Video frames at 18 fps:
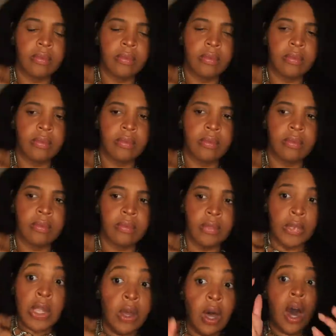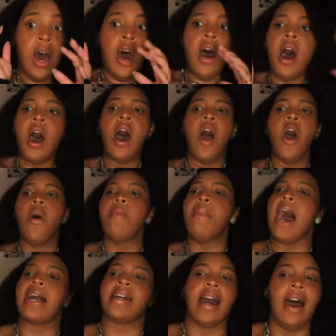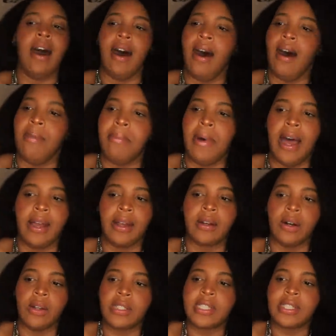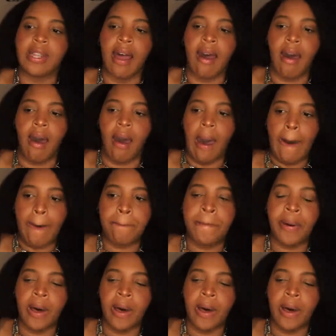Oh my God, Michael, stop!